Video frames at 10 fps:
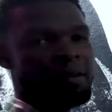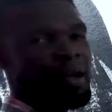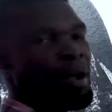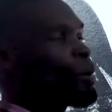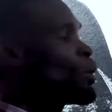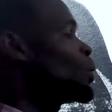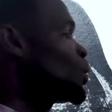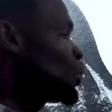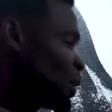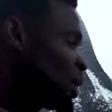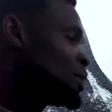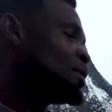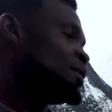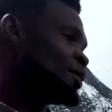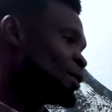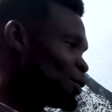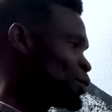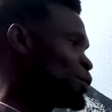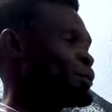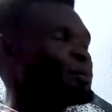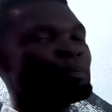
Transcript: how you get this done.